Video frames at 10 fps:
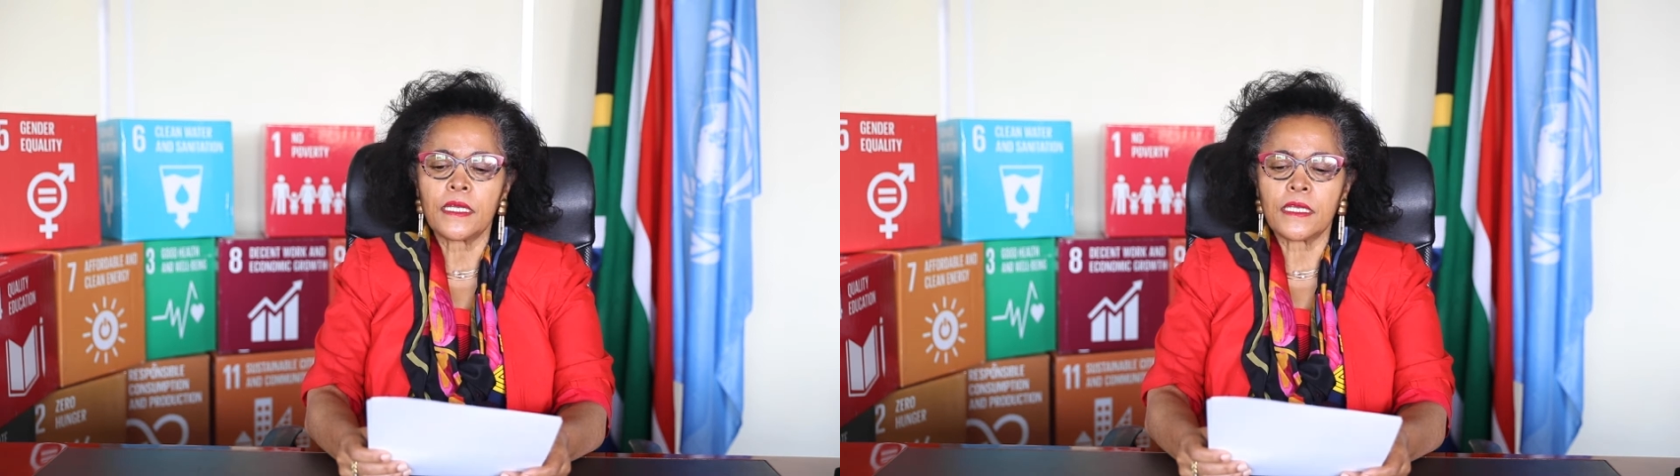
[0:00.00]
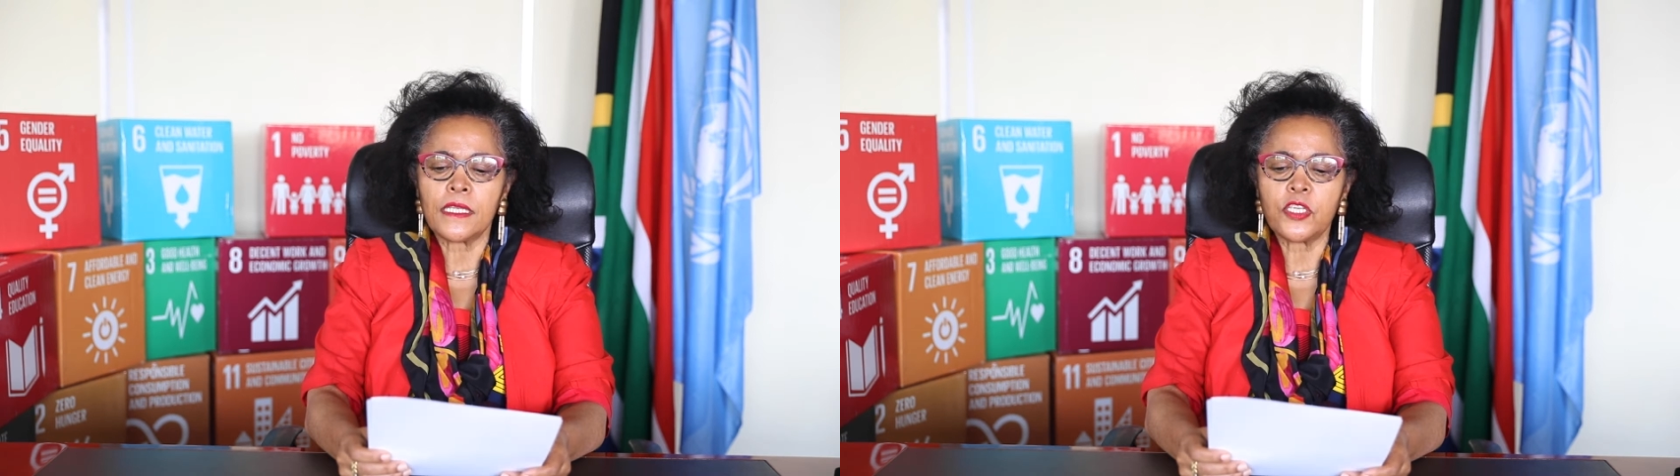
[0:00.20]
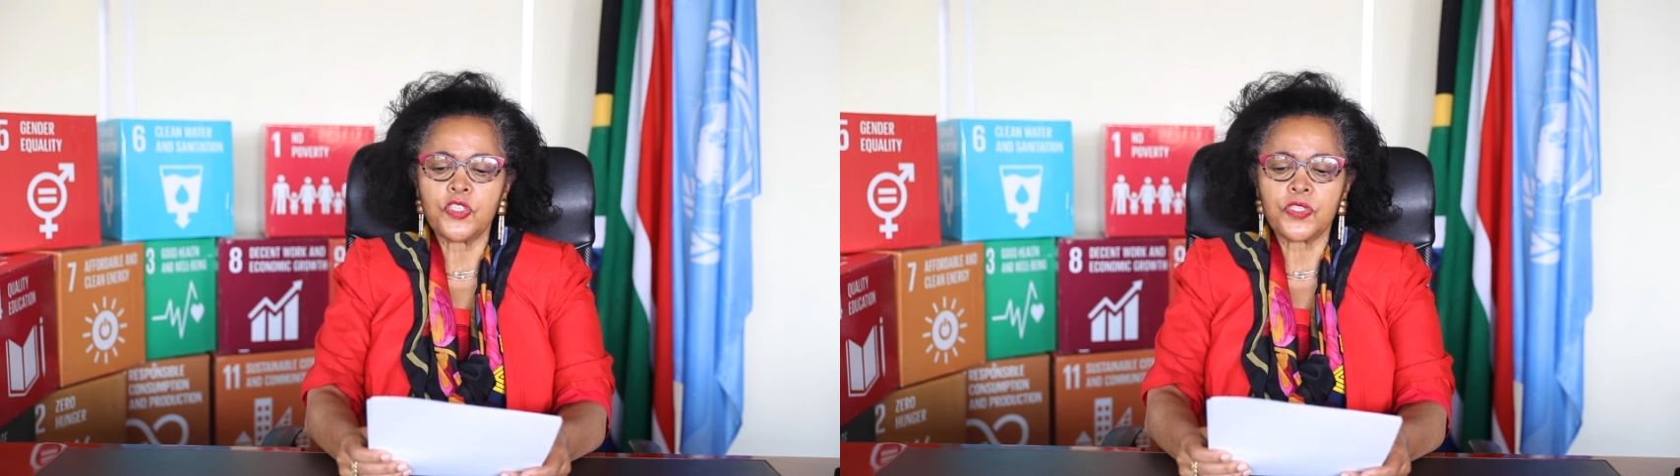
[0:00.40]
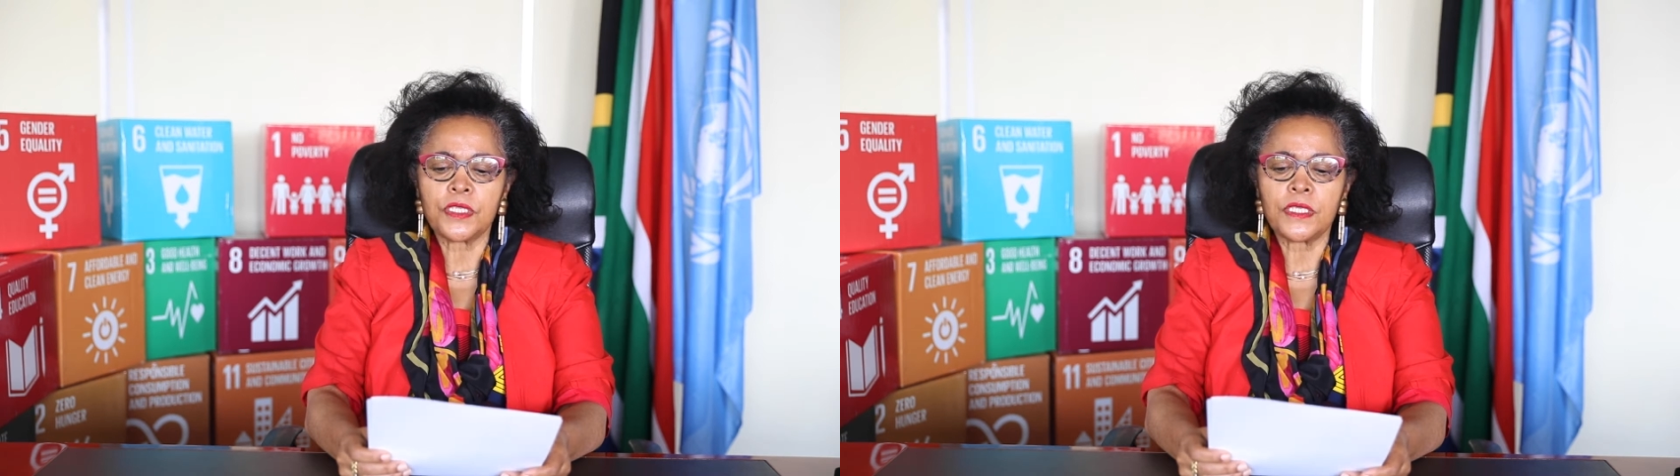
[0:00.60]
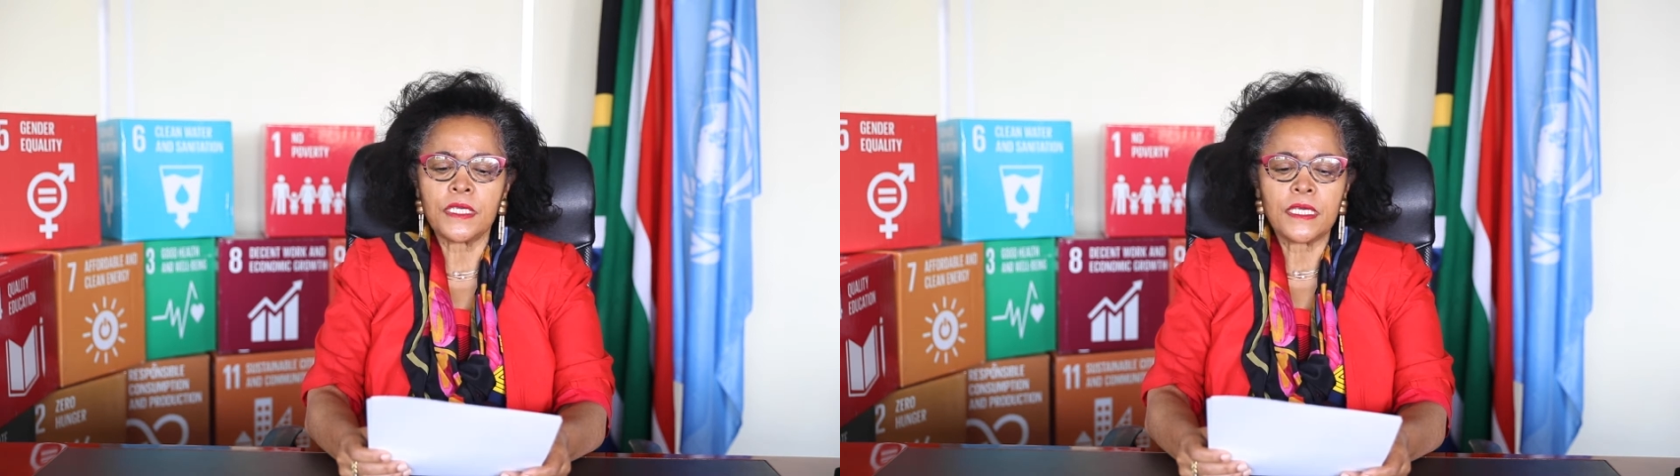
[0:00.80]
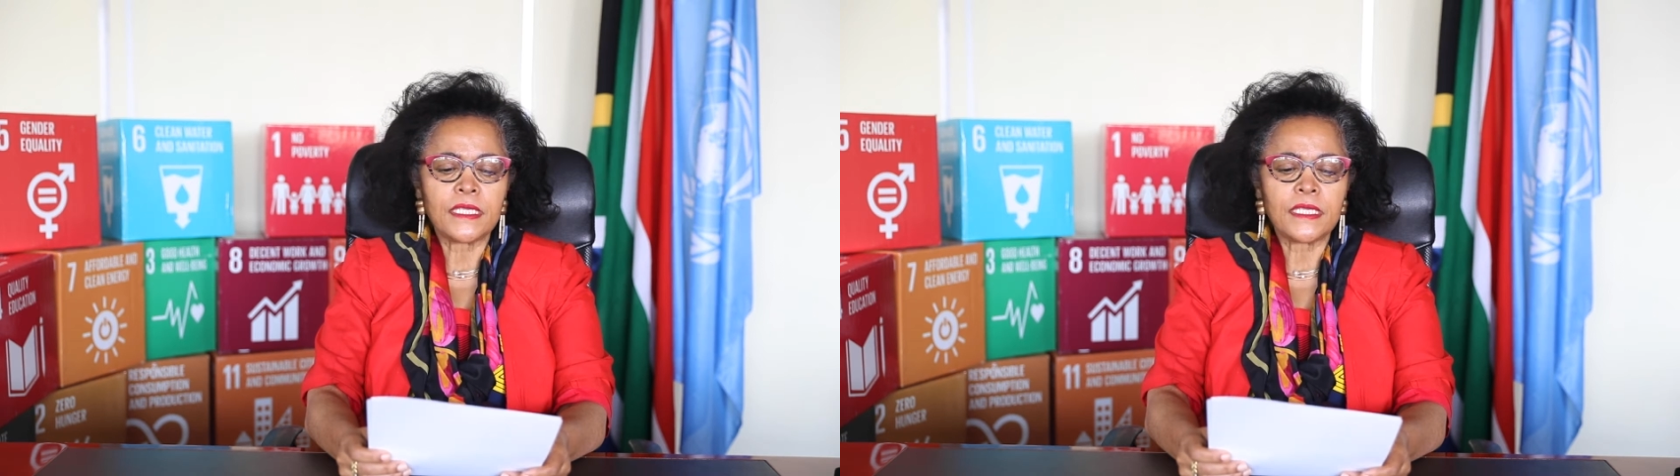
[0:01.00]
religion,